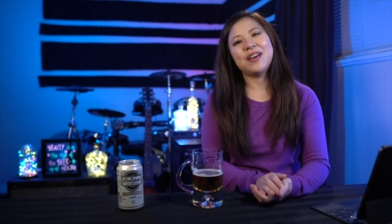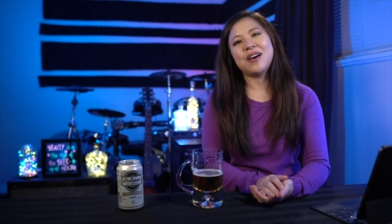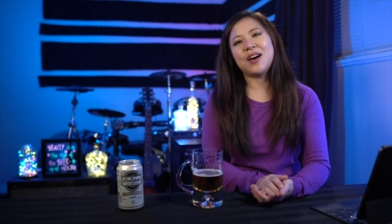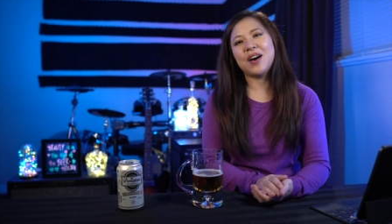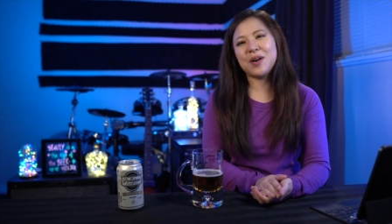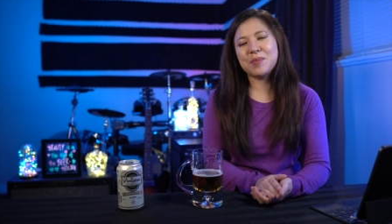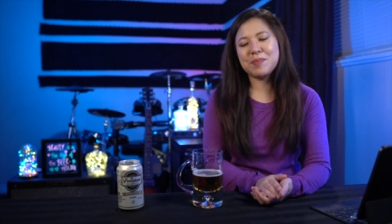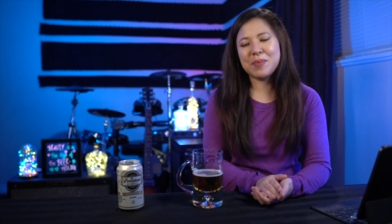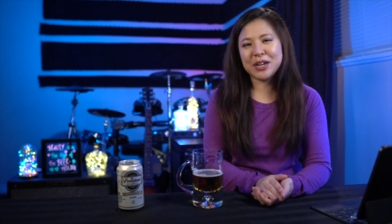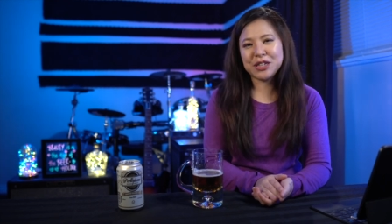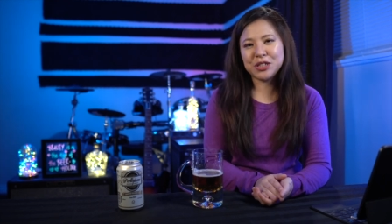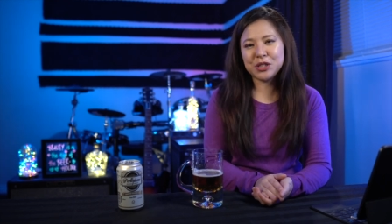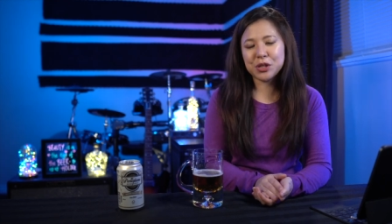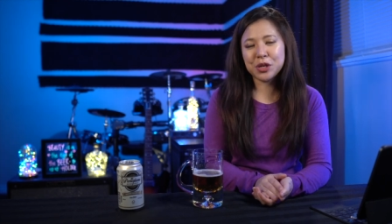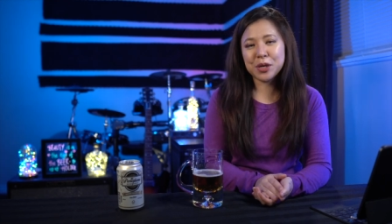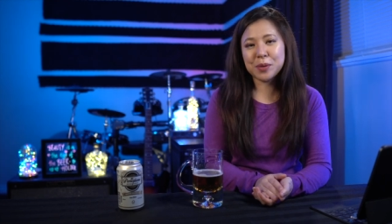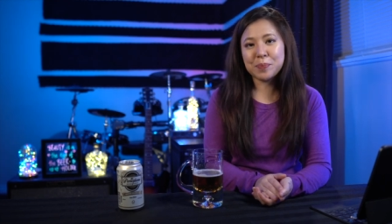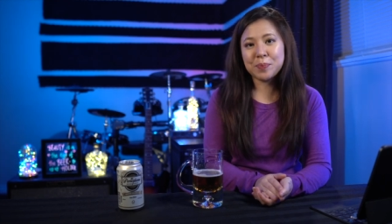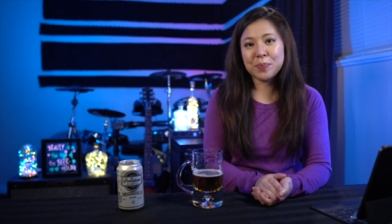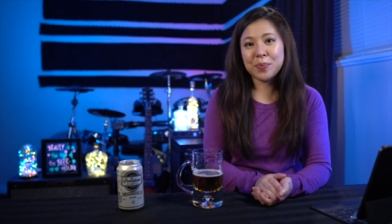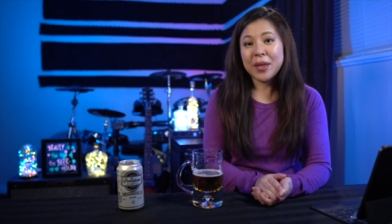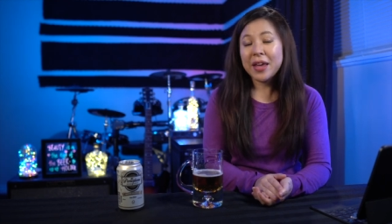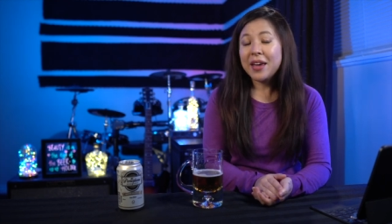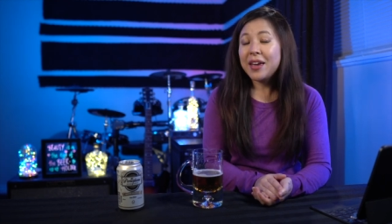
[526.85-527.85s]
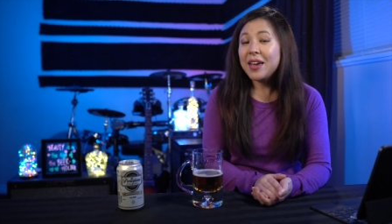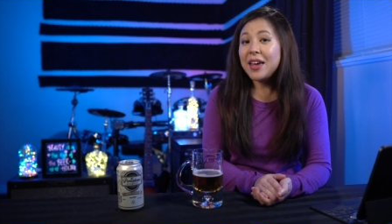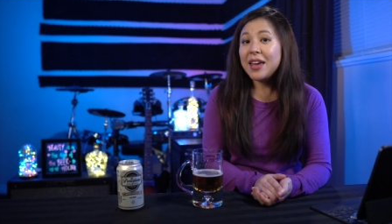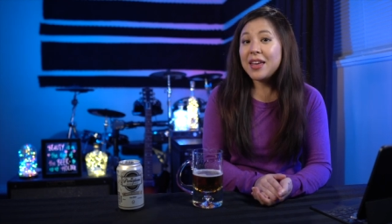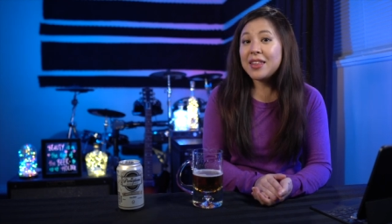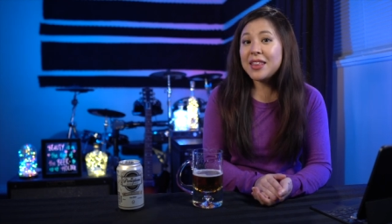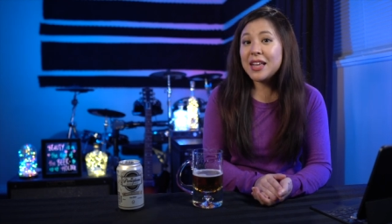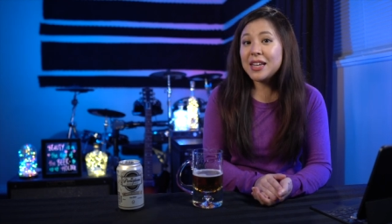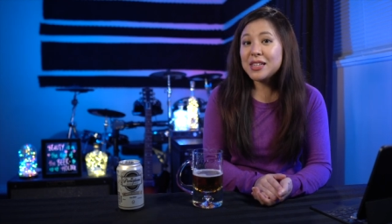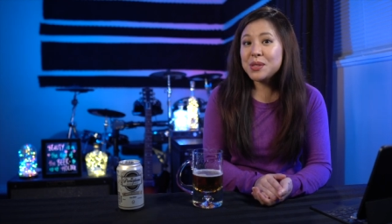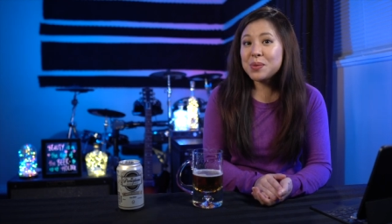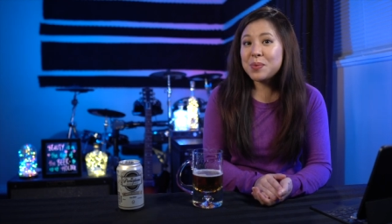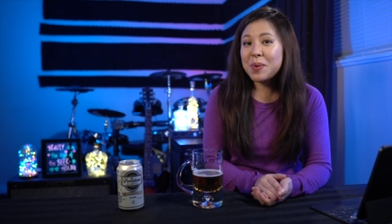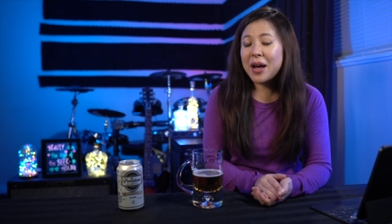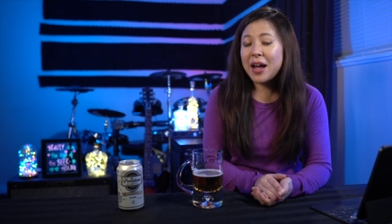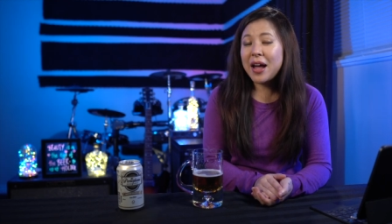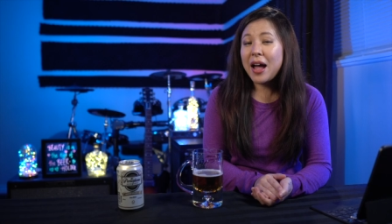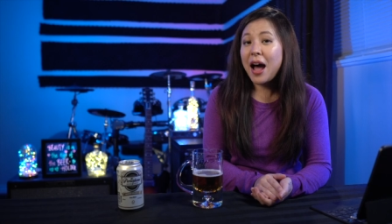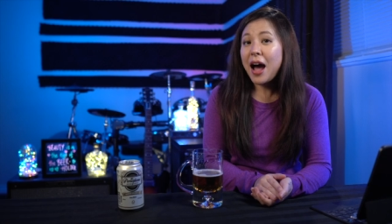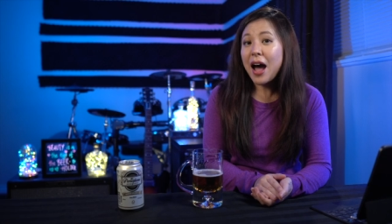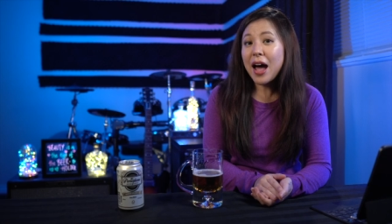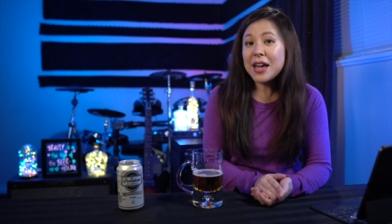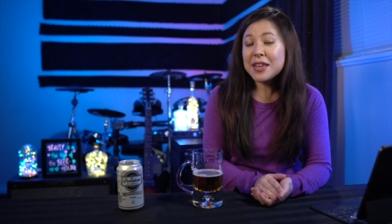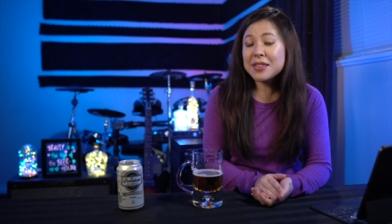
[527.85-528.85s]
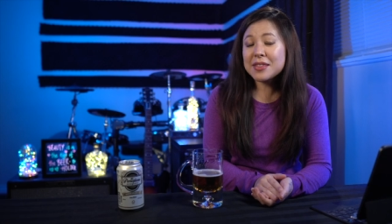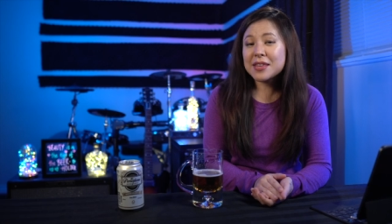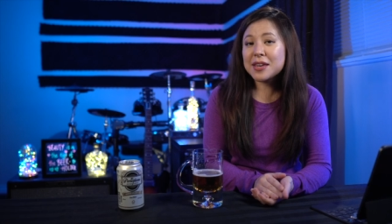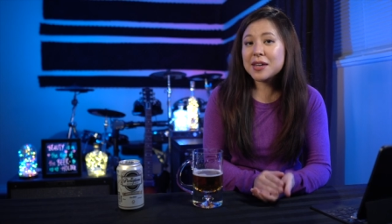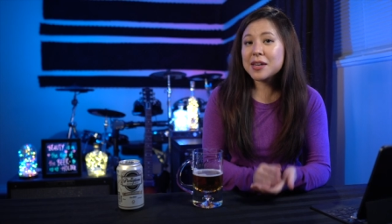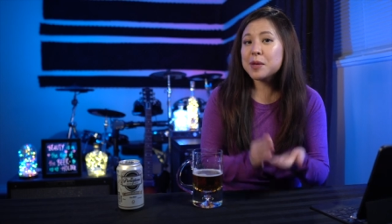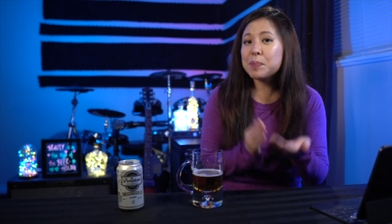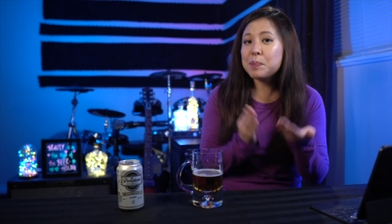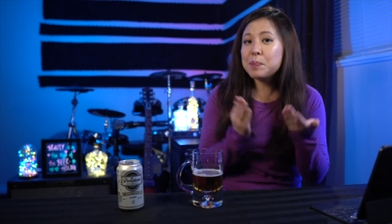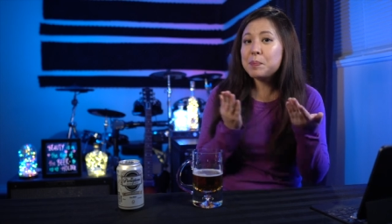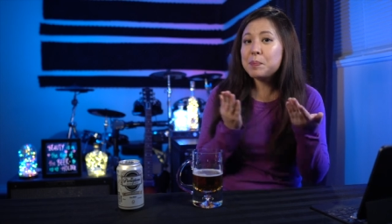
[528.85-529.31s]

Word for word: on my trip. And that's why I think